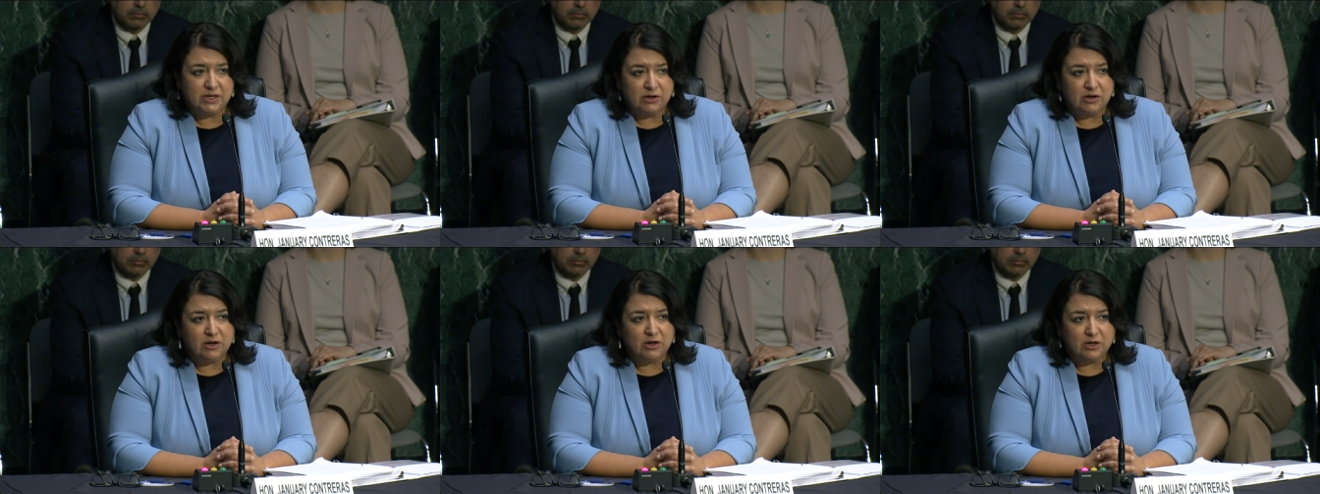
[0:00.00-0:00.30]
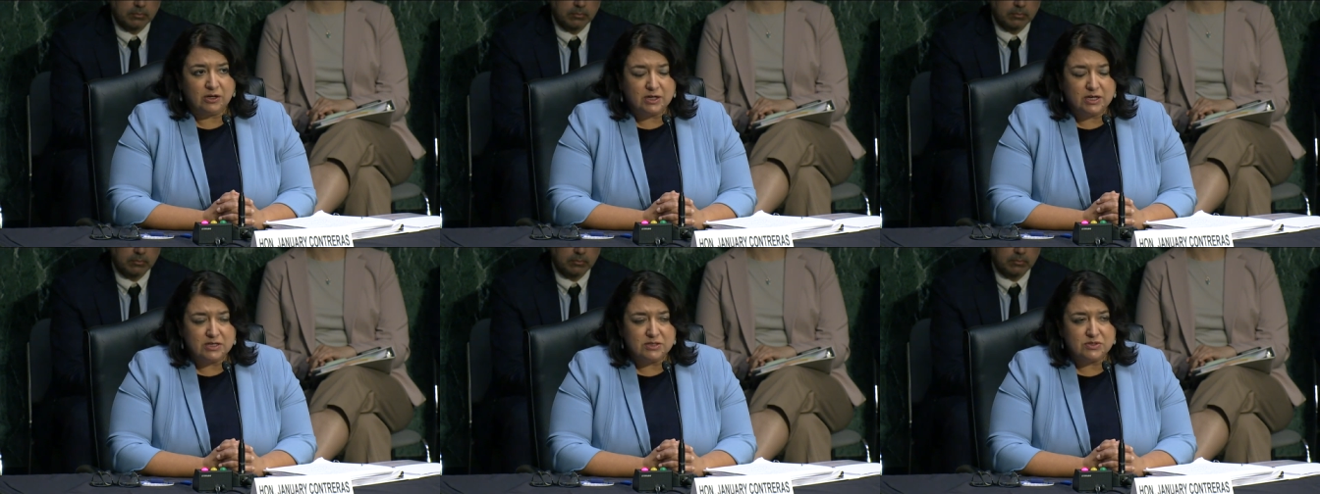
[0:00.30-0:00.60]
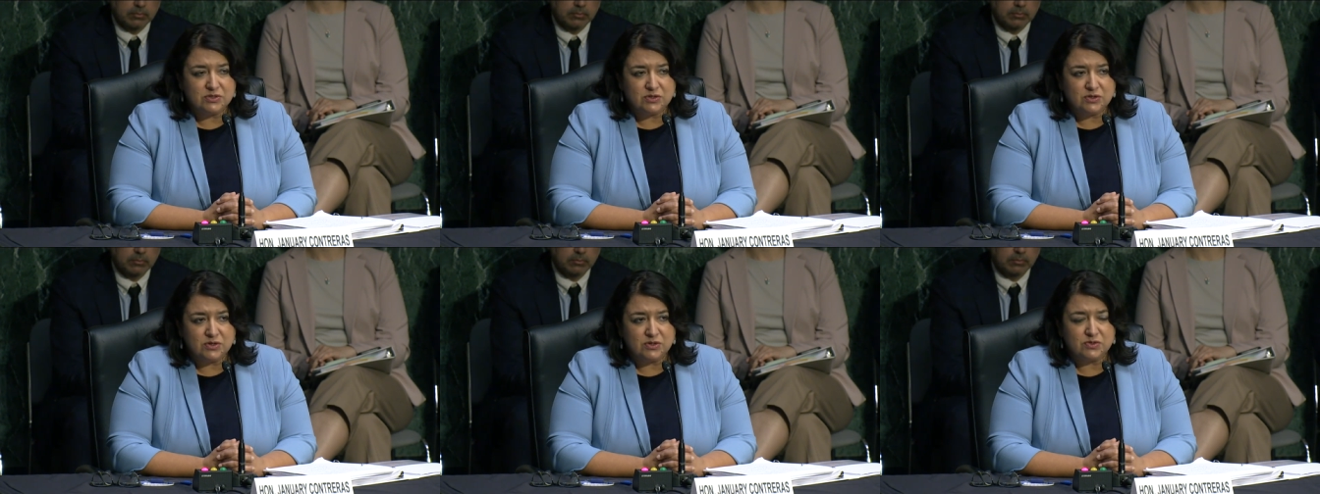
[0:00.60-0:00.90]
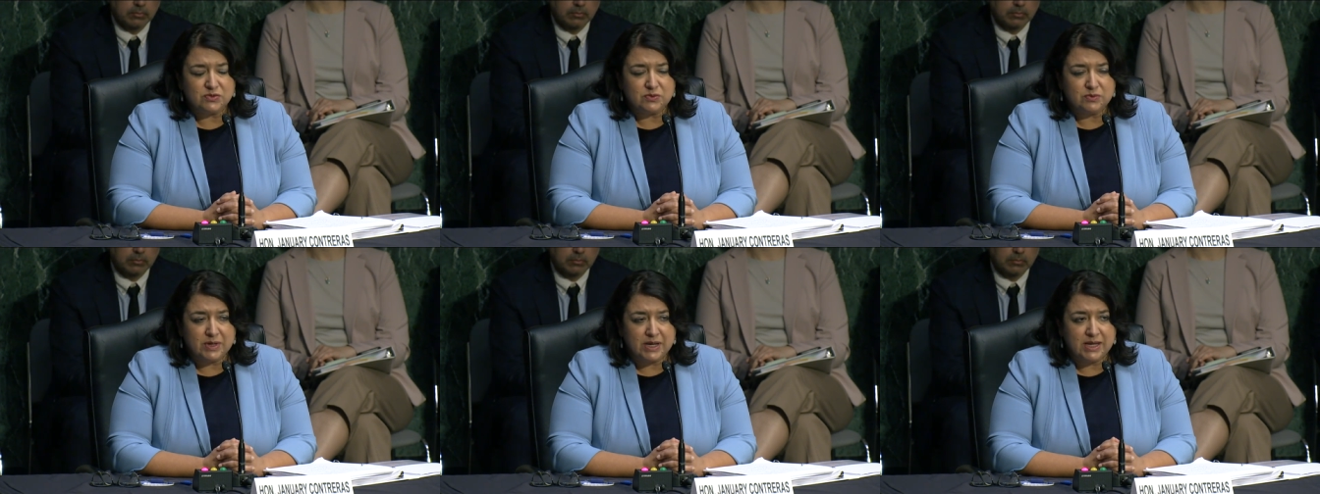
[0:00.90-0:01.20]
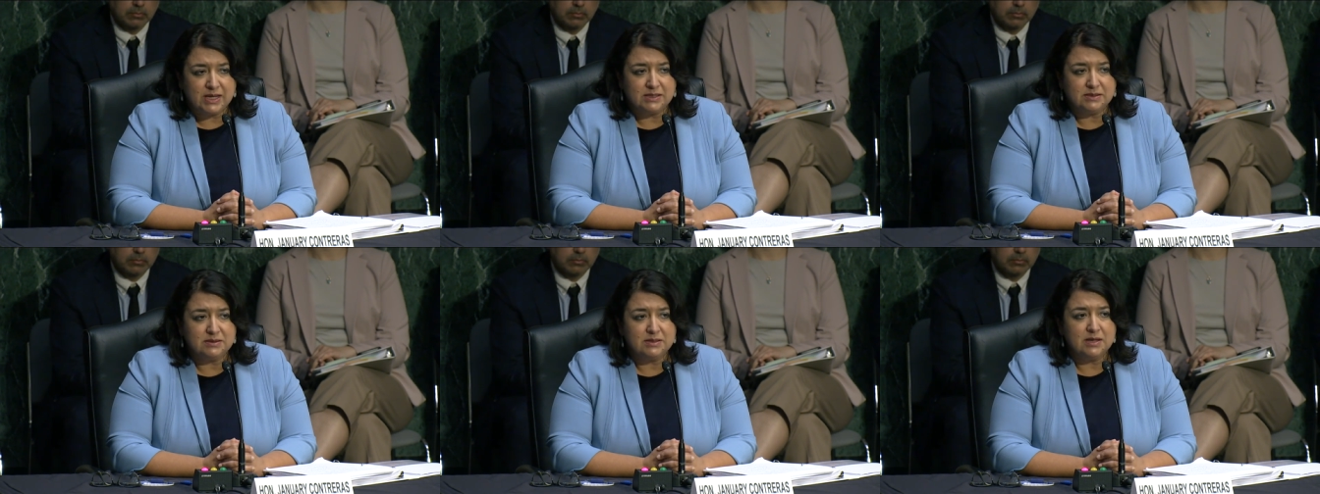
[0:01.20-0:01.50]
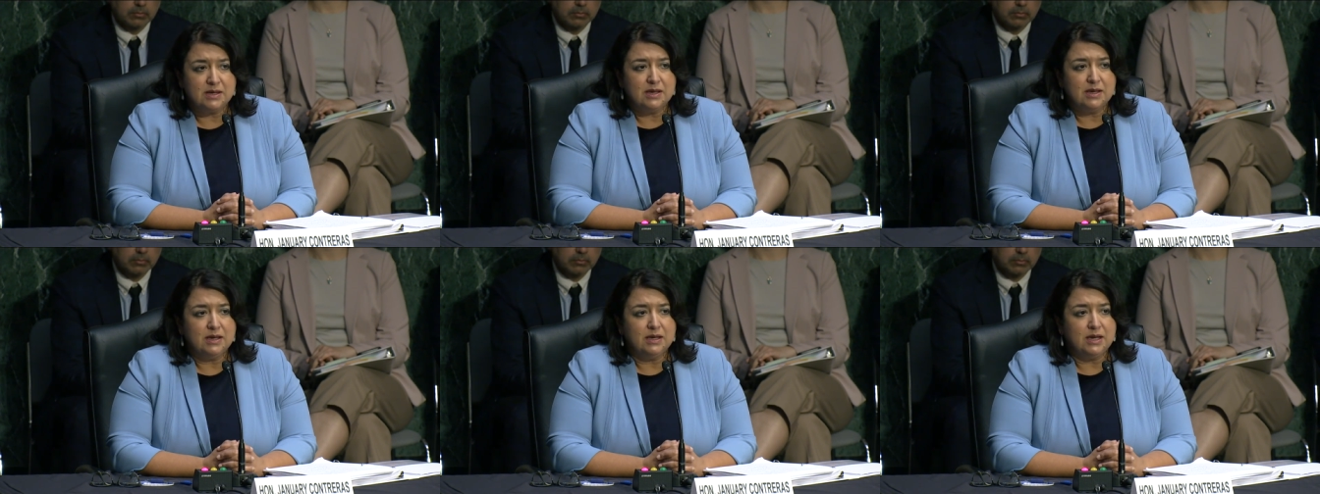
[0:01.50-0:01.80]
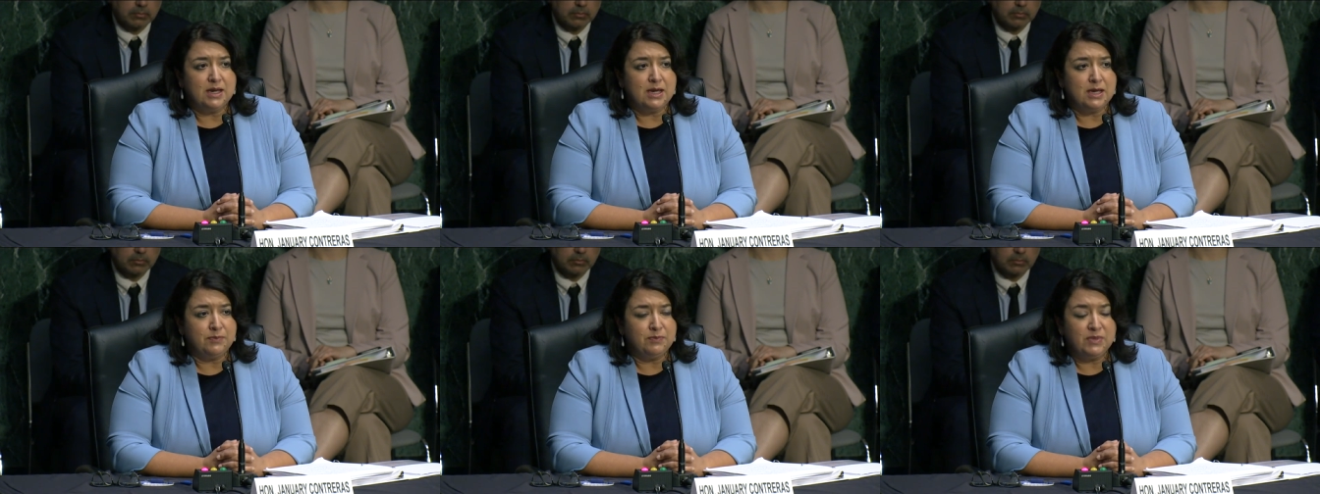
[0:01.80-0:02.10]
there are concerns raised.
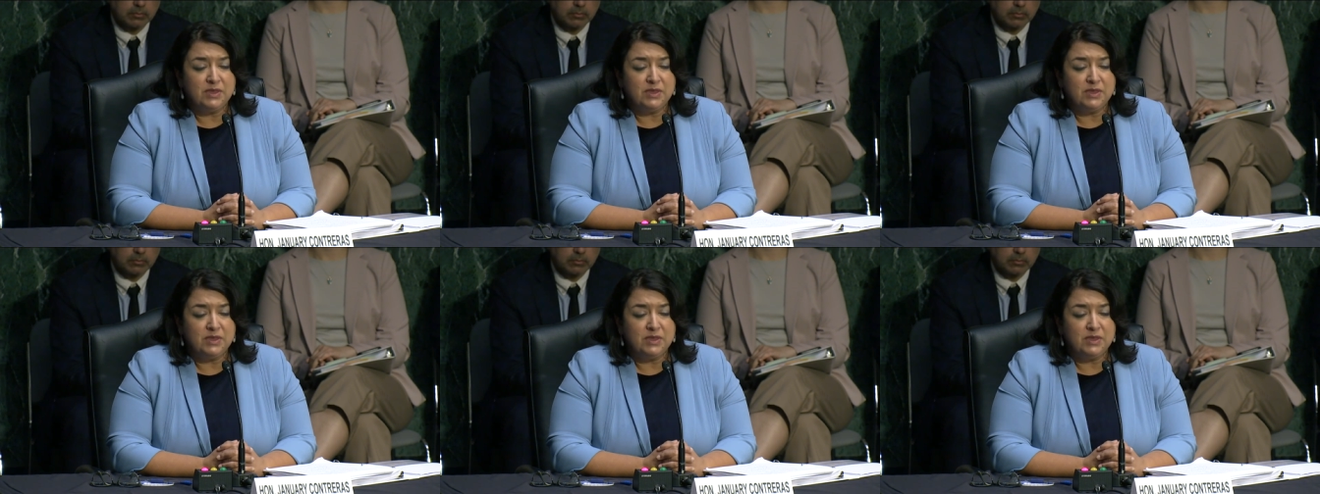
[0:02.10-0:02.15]
Uh,